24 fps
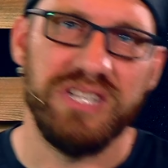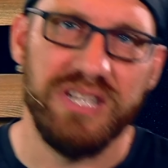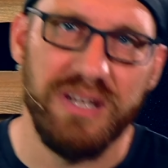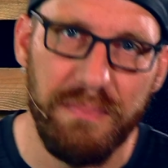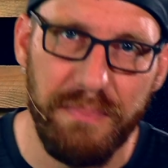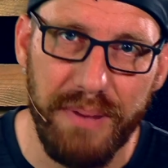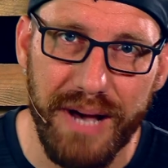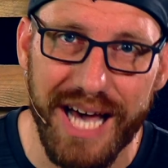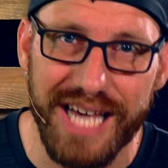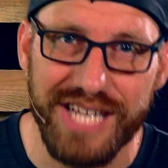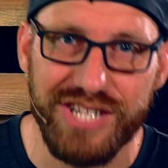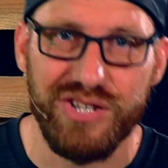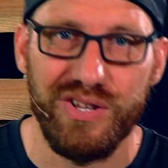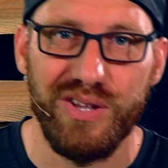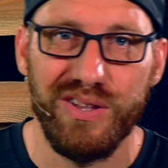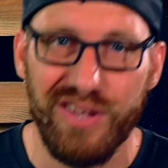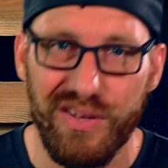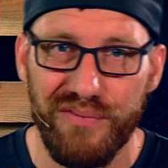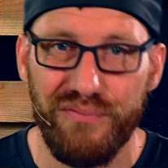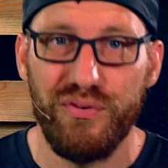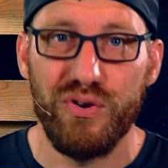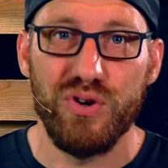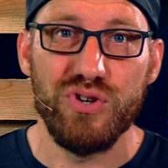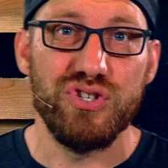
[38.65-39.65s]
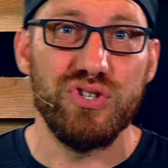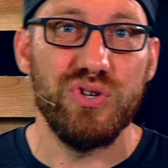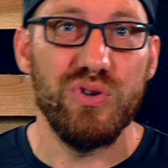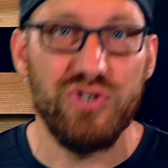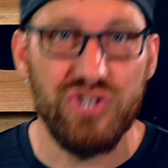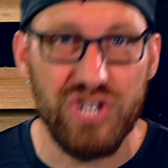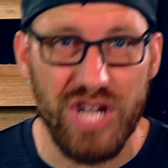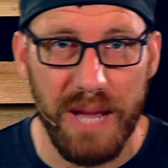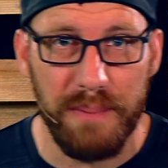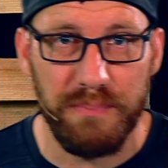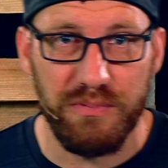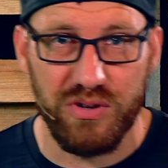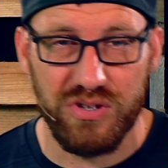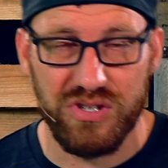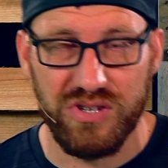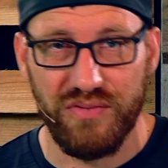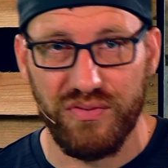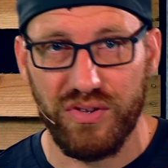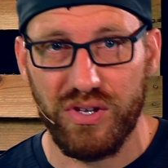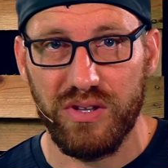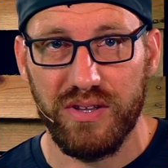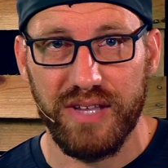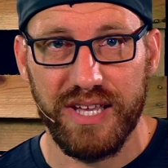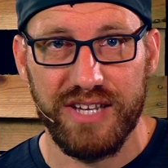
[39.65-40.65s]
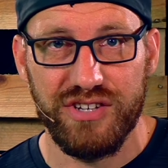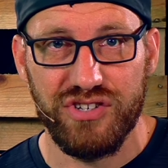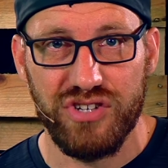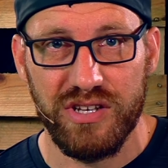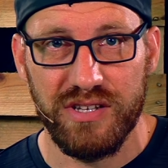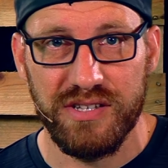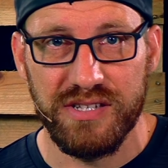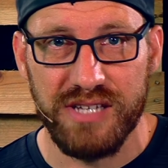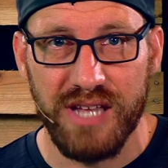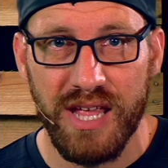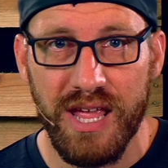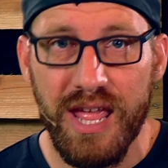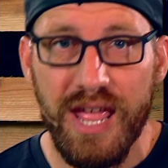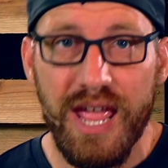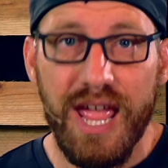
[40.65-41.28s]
an apostle in the first two chapters of Galatians.